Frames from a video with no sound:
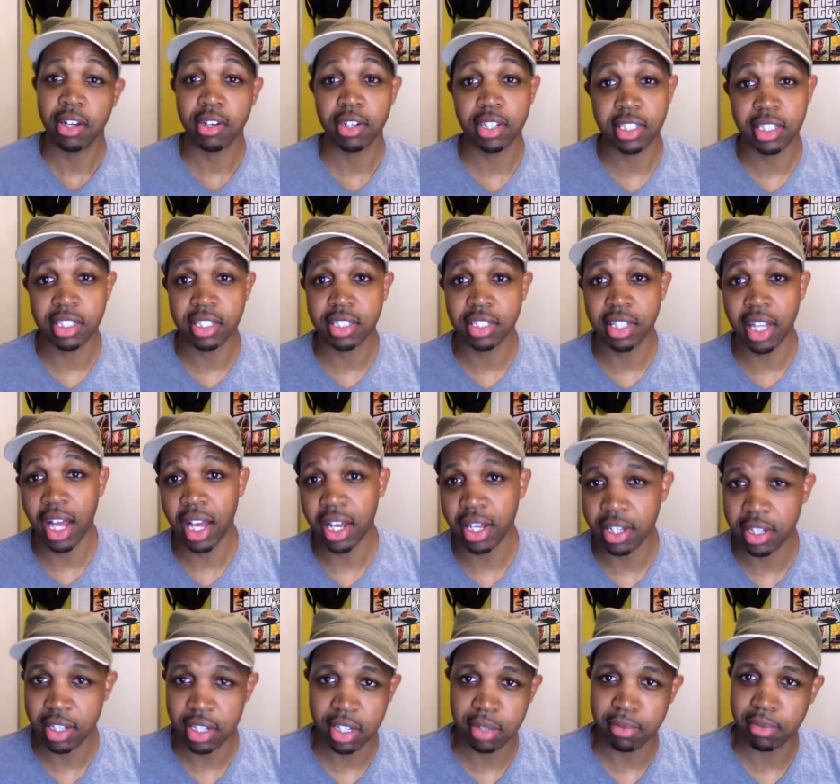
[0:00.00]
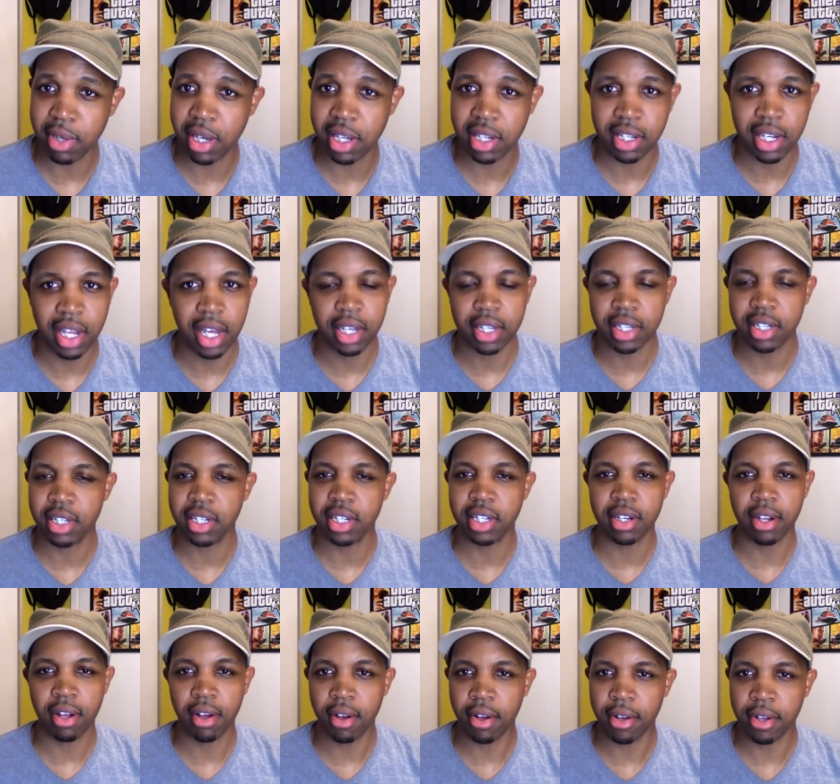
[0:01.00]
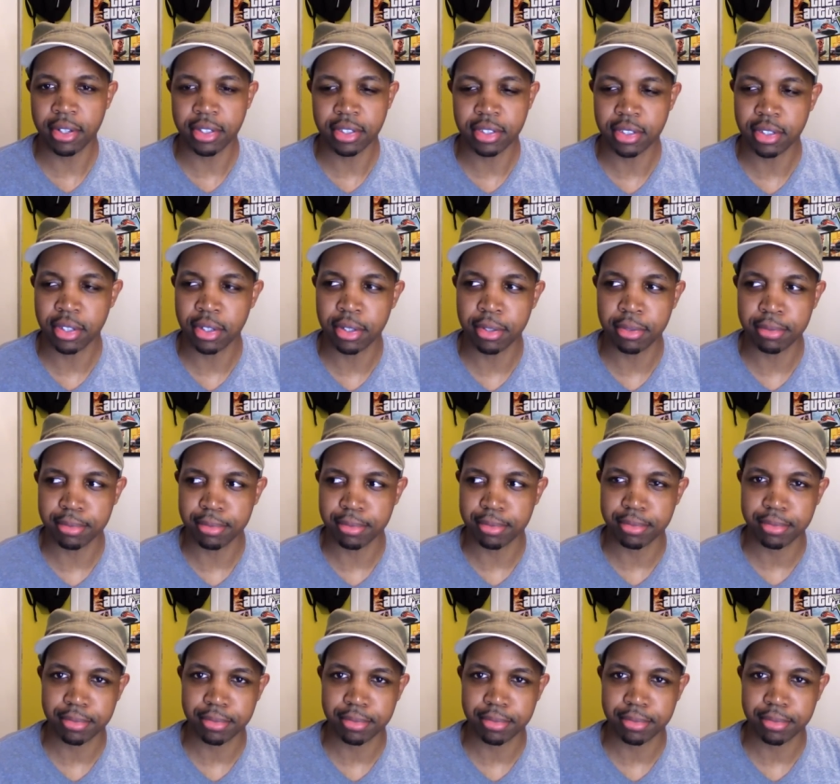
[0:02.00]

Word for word: This is not good, man, not good at all. So